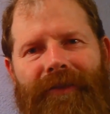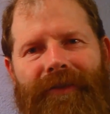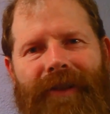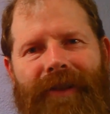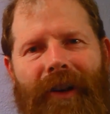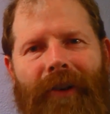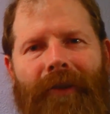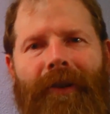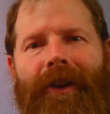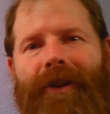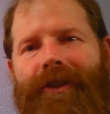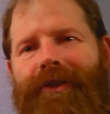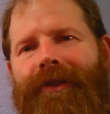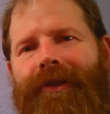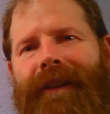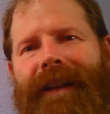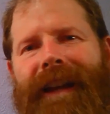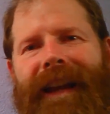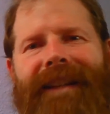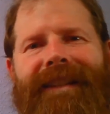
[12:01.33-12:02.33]
So
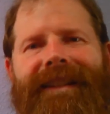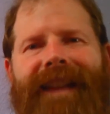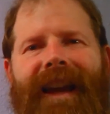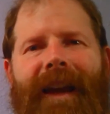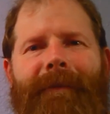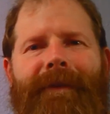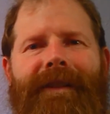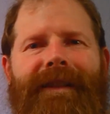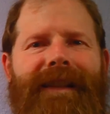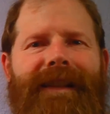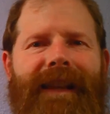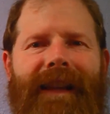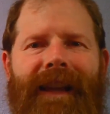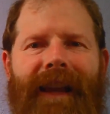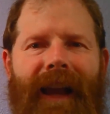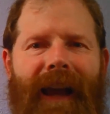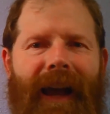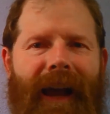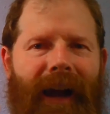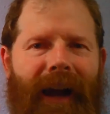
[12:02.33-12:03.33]
tune in next time to
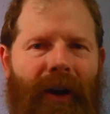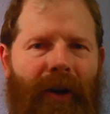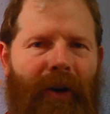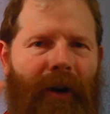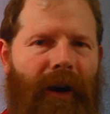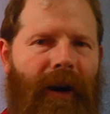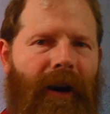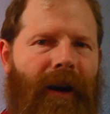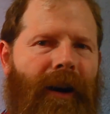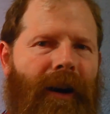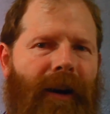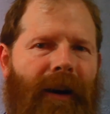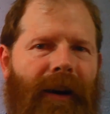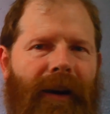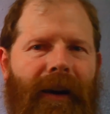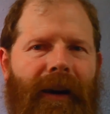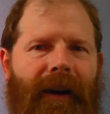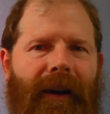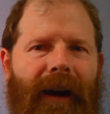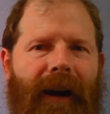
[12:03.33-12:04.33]
see how
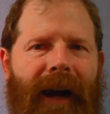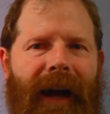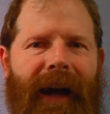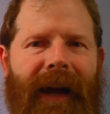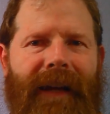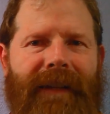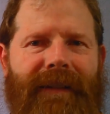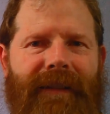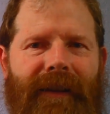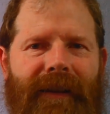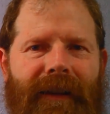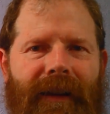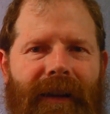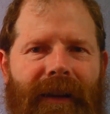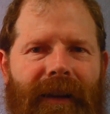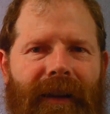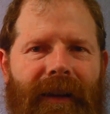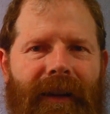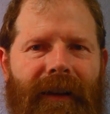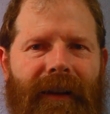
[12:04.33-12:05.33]
our eyes
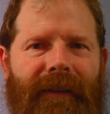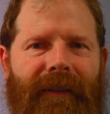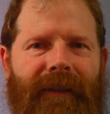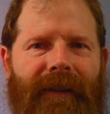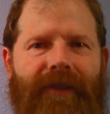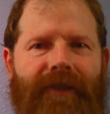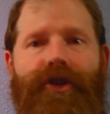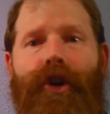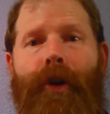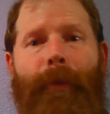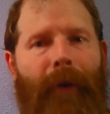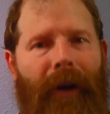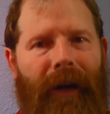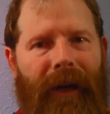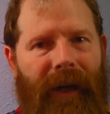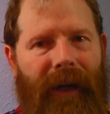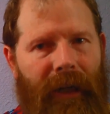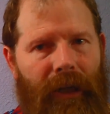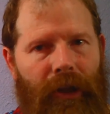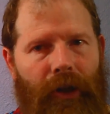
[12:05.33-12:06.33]
interpret
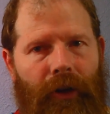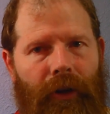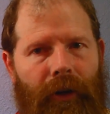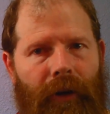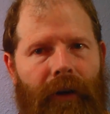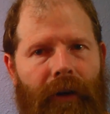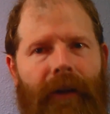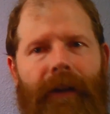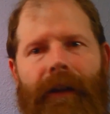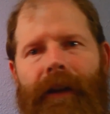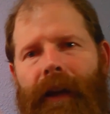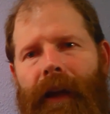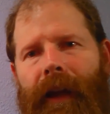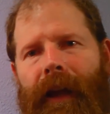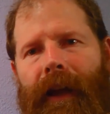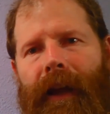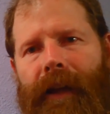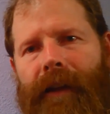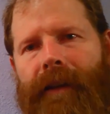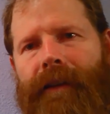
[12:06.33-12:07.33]
color
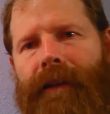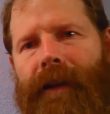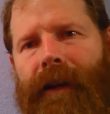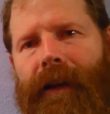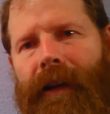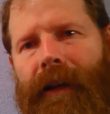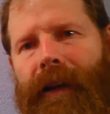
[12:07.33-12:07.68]
and